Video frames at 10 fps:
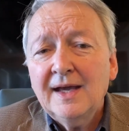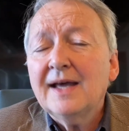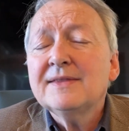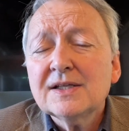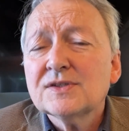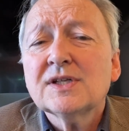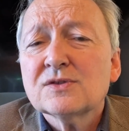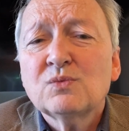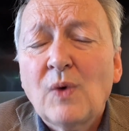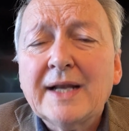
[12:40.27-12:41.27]
And that's
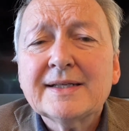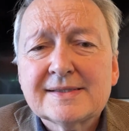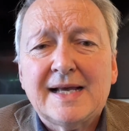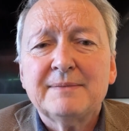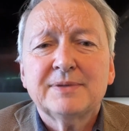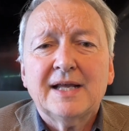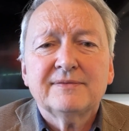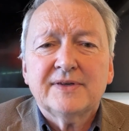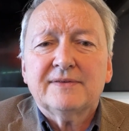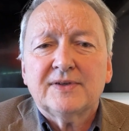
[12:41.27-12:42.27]
just one example
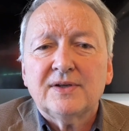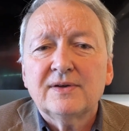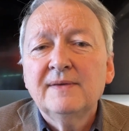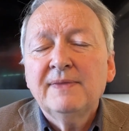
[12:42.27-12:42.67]
I've given you.